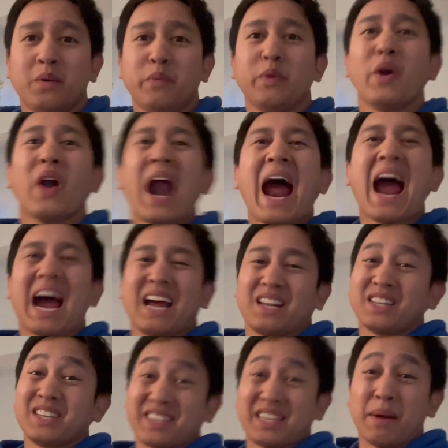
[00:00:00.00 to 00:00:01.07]
We are at
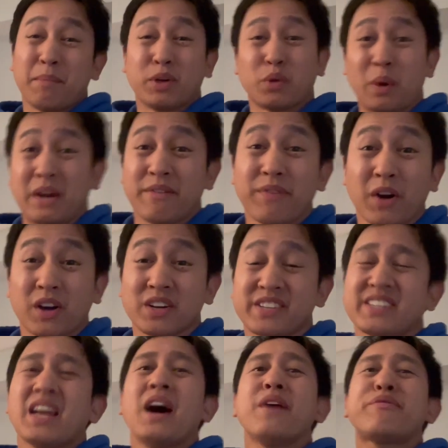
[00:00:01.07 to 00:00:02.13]
December 21st,
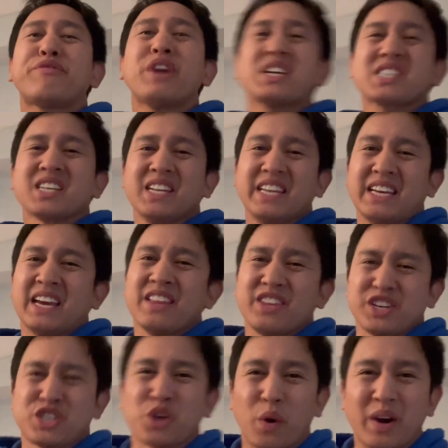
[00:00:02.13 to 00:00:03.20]
officially the
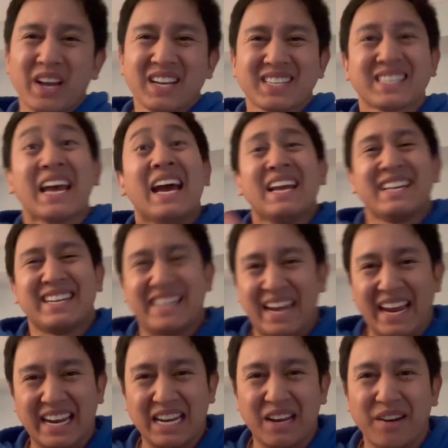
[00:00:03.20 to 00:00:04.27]
shortest
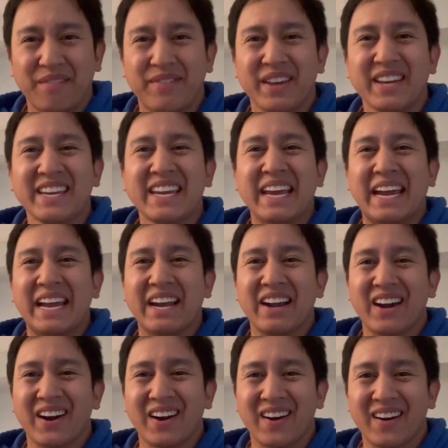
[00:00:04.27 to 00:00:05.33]
day of the
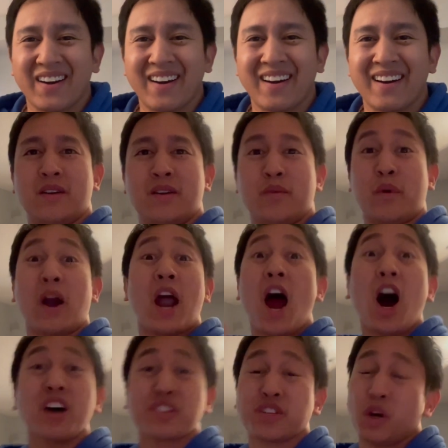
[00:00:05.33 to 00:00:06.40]
year. Where I
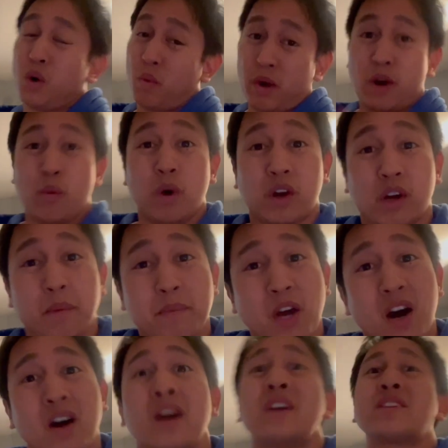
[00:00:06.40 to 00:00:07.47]
also want to welcome
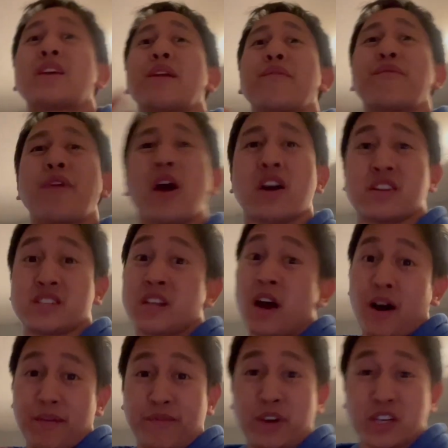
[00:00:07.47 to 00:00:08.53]
y'all to the first
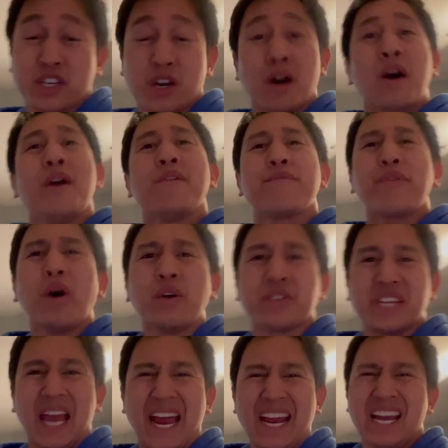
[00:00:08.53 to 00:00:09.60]
official full
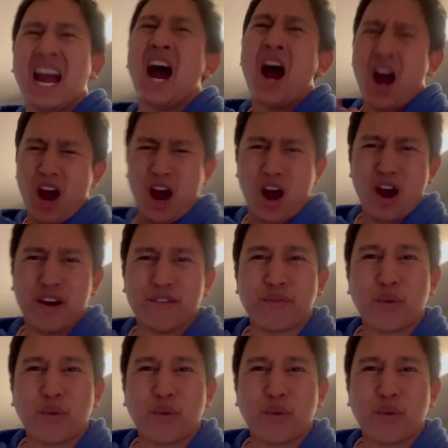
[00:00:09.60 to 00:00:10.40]
day of